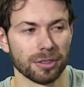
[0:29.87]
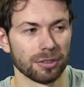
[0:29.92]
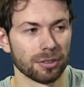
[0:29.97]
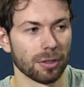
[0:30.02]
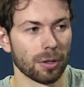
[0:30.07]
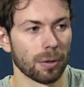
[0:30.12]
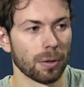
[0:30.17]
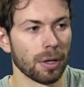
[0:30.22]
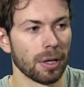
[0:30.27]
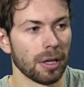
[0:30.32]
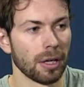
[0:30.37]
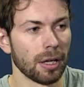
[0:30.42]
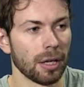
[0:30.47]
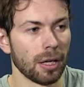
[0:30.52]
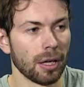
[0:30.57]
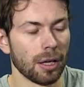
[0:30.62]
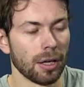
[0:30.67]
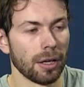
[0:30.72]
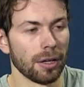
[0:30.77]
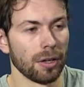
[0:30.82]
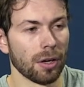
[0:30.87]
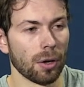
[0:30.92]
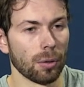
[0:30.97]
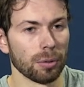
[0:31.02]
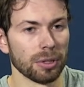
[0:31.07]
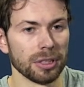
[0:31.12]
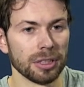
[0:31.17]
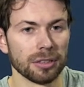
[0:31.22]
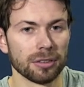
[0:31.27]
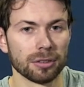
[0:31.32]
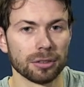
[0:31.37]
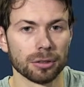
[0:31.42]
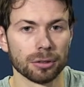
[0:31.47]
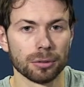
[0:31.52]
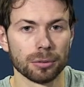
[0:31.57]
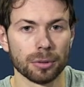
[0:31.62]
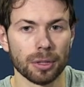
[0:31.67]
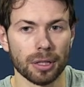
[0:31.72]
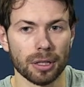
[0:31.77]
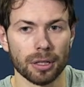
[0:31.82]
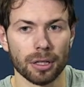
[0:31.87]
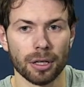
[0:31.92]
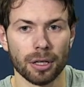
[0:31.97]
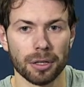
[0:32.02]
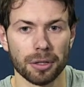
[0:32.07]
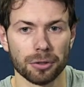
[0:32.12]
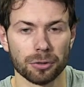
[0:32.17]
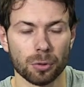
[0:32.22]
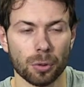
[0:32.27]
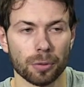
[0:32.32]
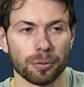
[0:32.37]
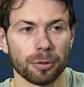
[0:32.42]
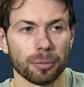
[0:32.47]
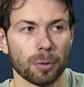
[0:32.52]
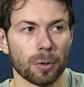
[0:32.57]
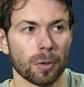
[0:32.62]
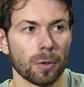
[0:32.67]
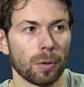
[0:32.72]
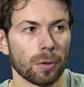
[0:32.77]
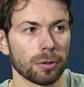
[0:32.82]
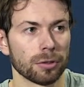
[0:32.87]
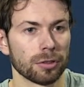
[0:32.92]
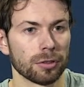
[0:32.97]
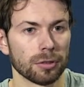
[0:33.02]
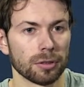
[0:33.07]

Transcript: So, you know, we need to score a few more goals,